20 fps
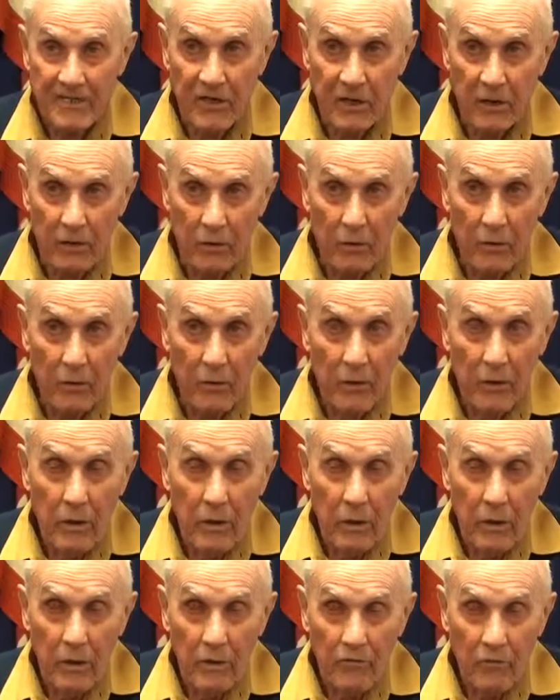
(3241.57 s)

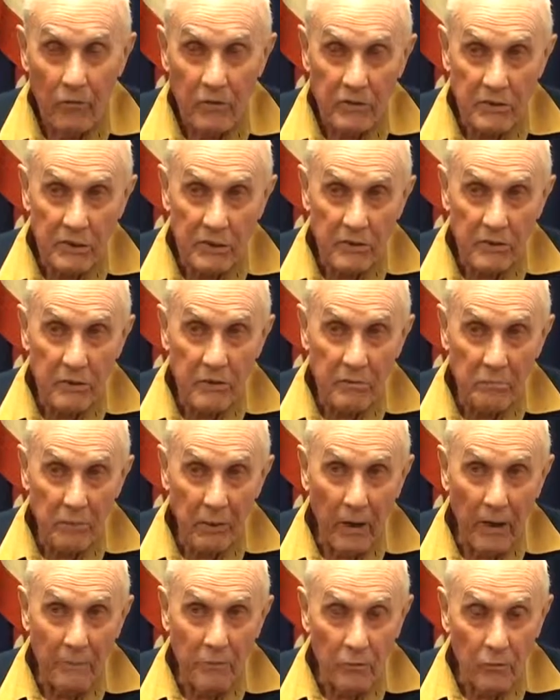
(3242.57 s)
okay. 460th
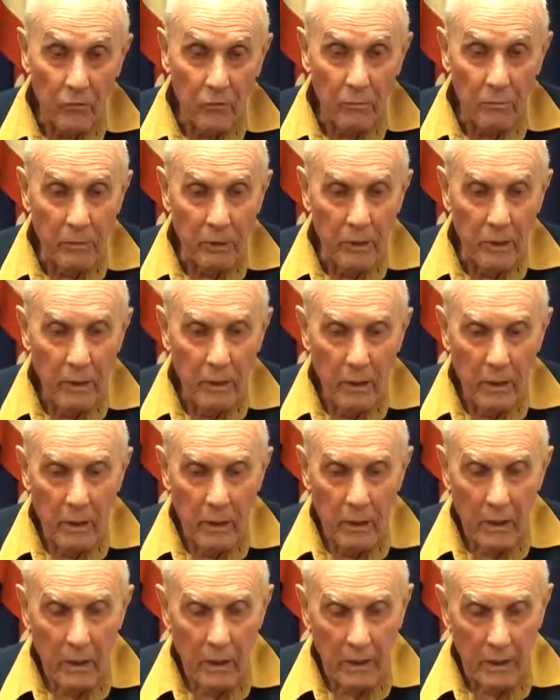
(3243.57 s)
Bomb Group.
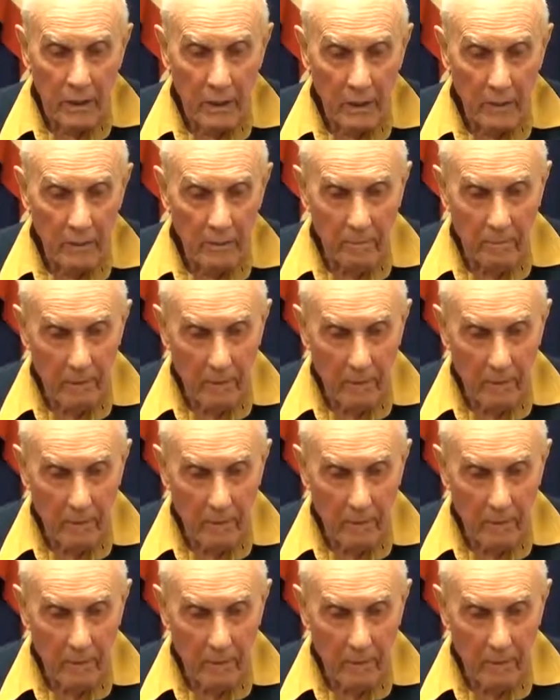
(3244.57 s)
Yeah.